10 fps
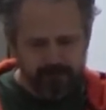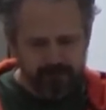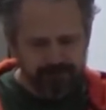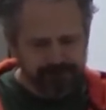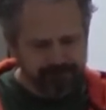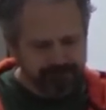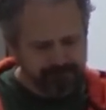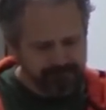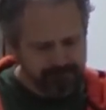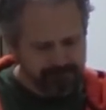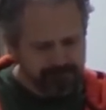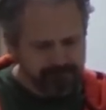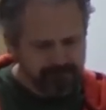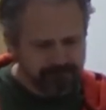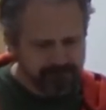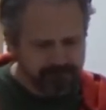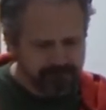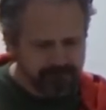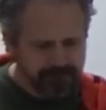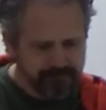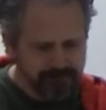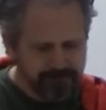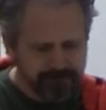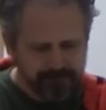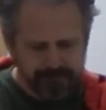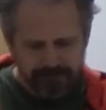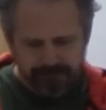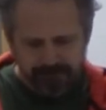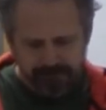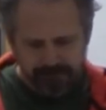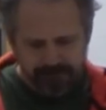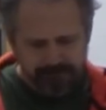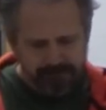No one is speaking in this clip.